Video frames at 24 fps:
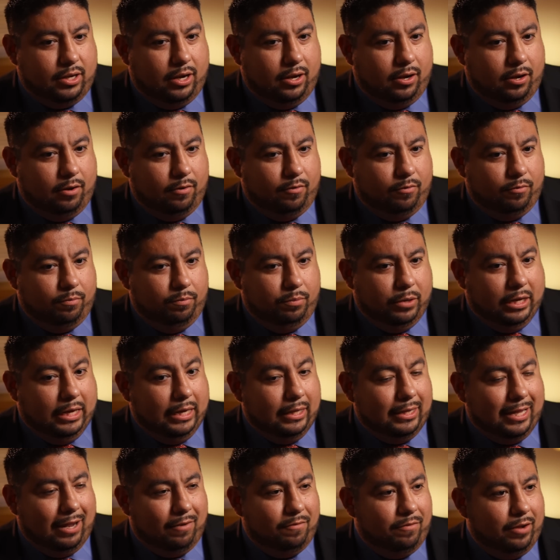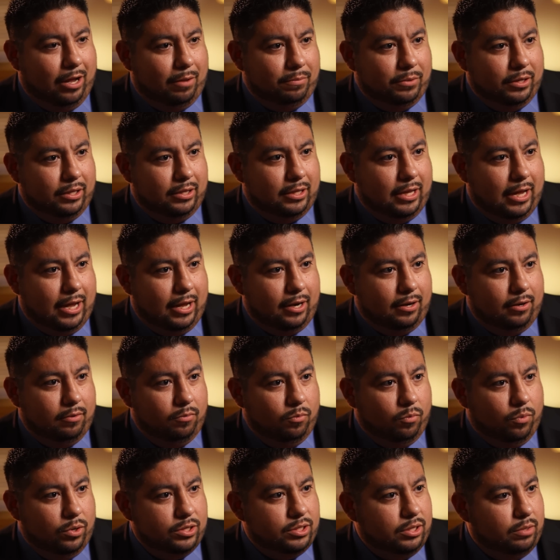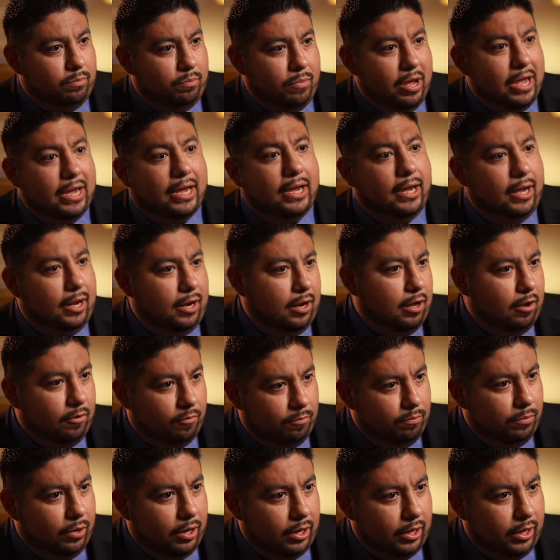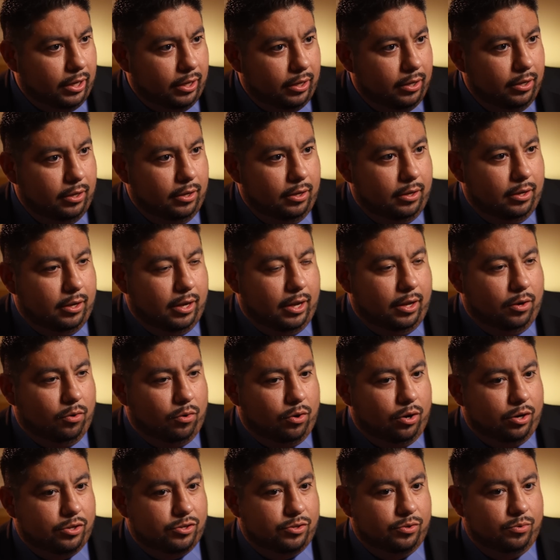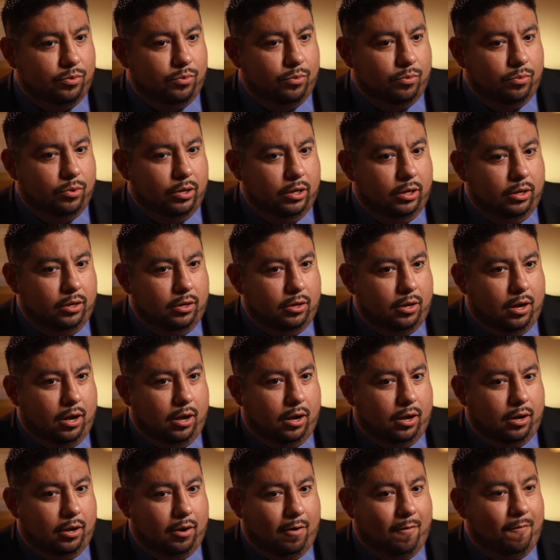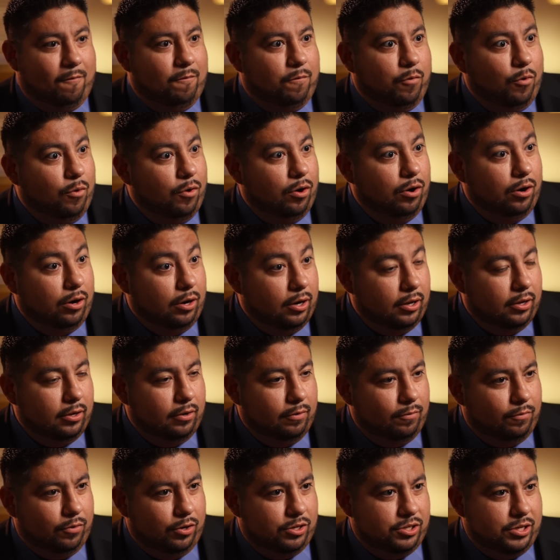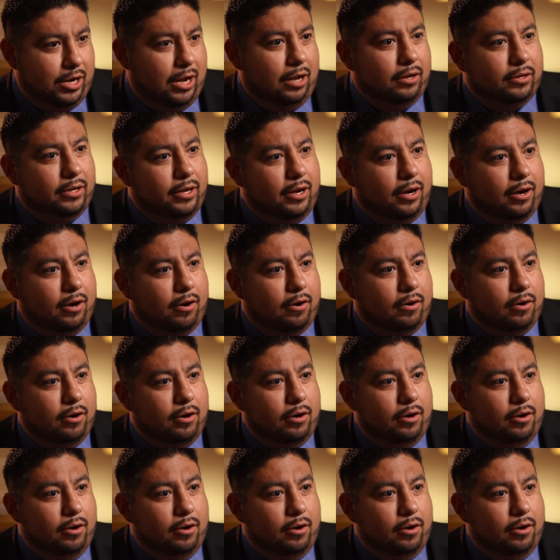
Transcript: of being that family that wasn't making enough money in order to afford for child care.